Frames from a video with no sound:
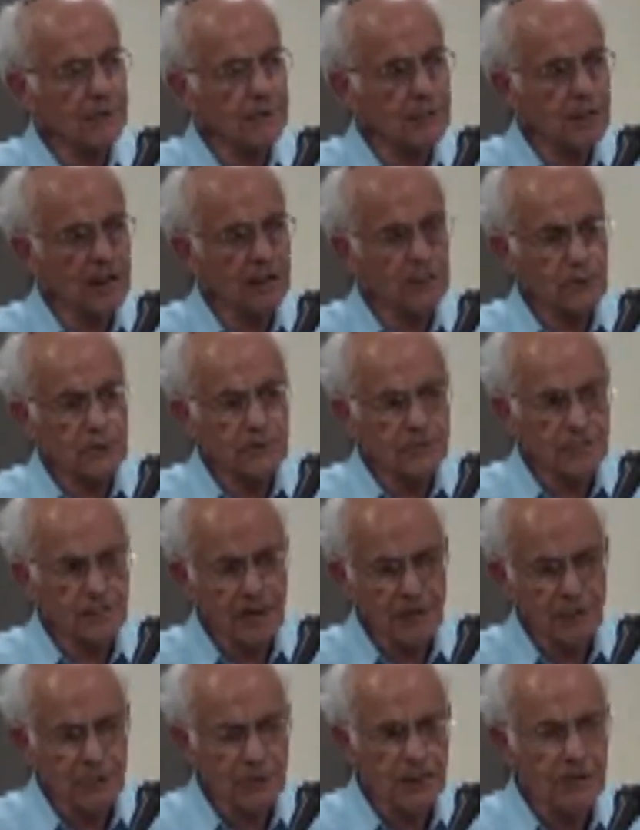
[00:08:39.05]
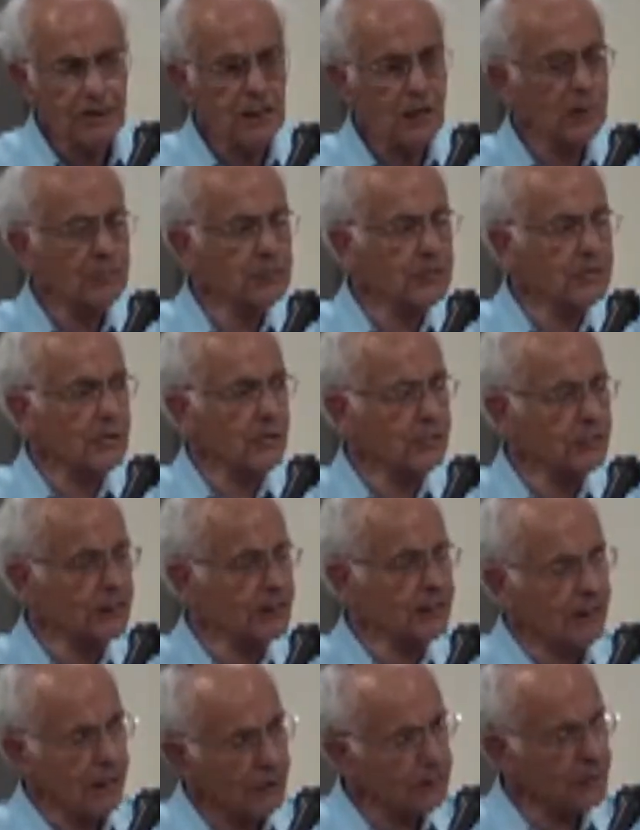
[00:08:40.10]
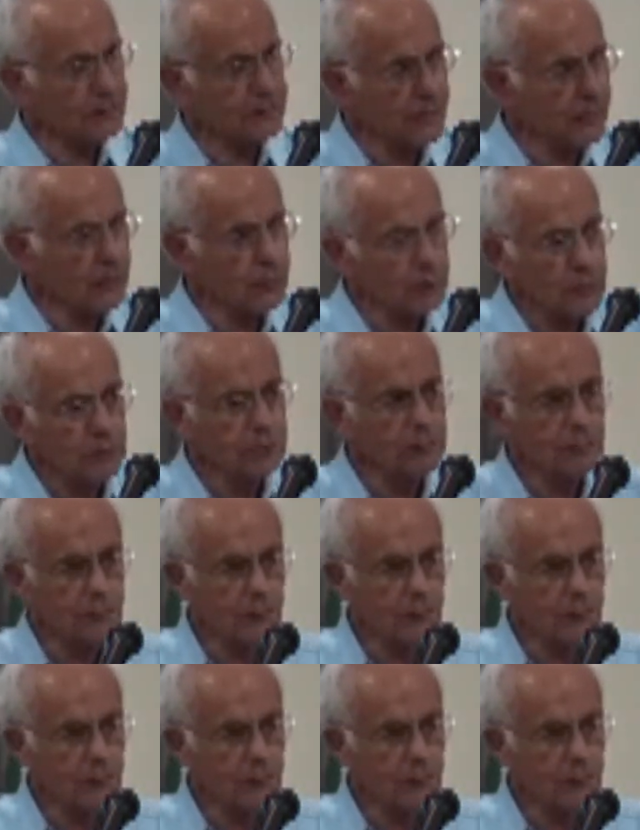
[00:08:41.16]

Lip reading: 5 or 7 because he carries the wood.